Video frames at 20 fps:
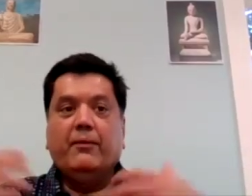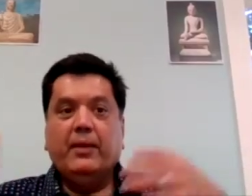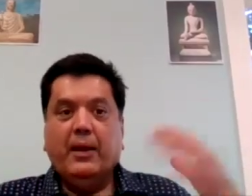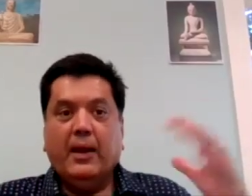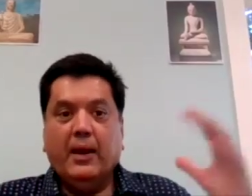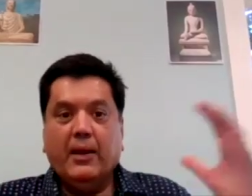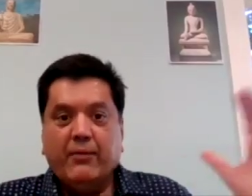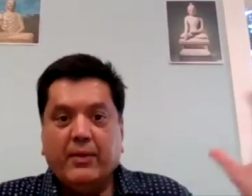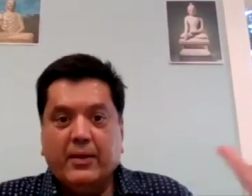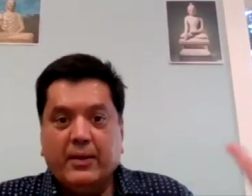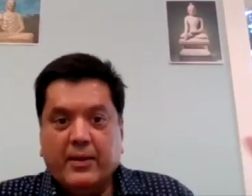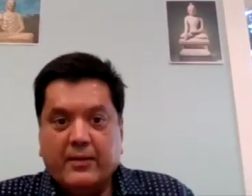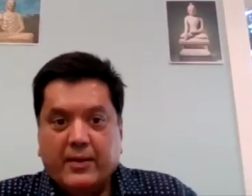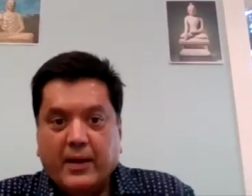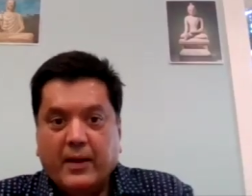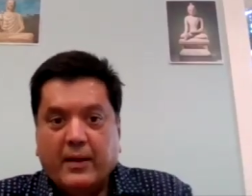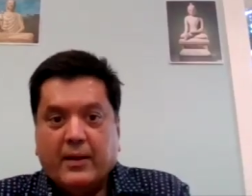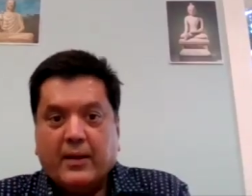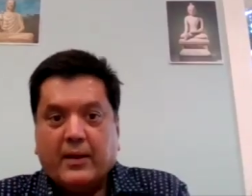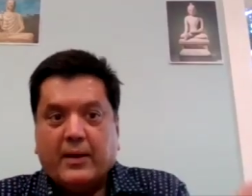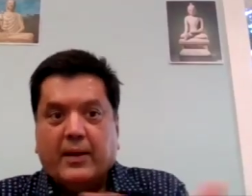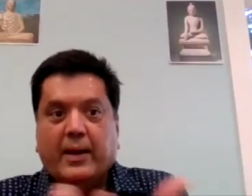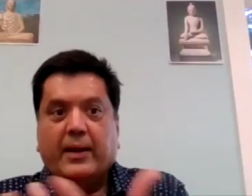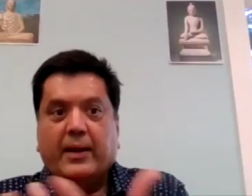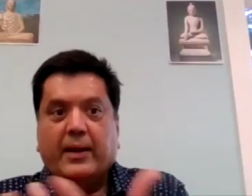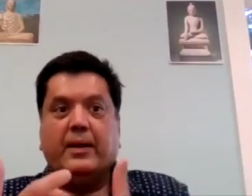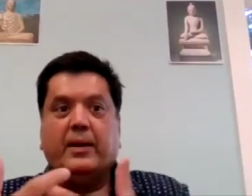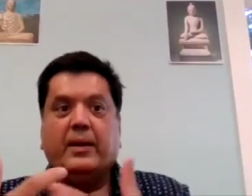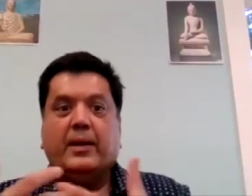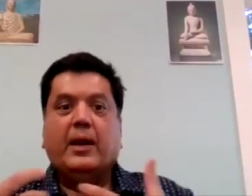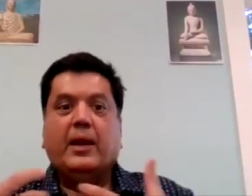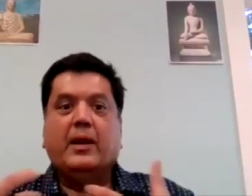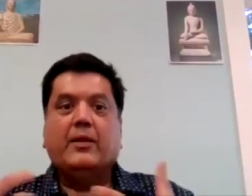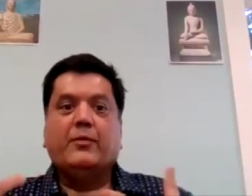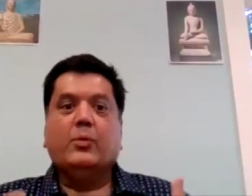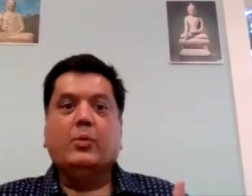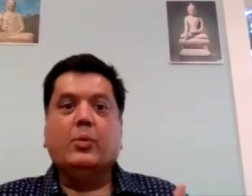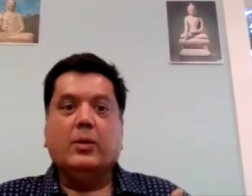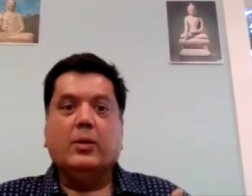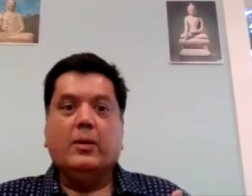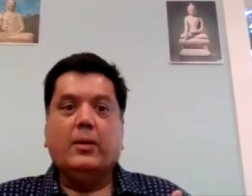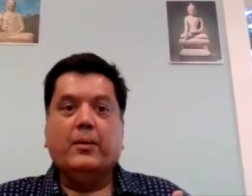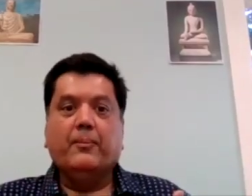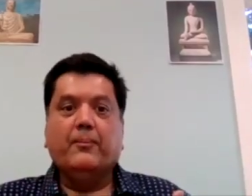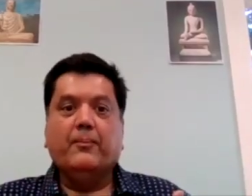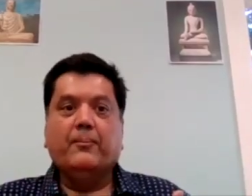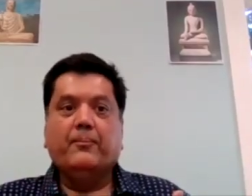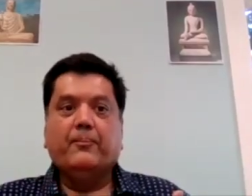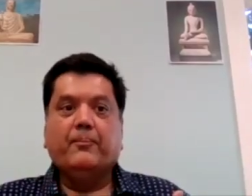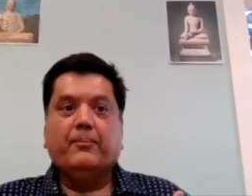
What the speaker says: We live in this interconnected kind of a world.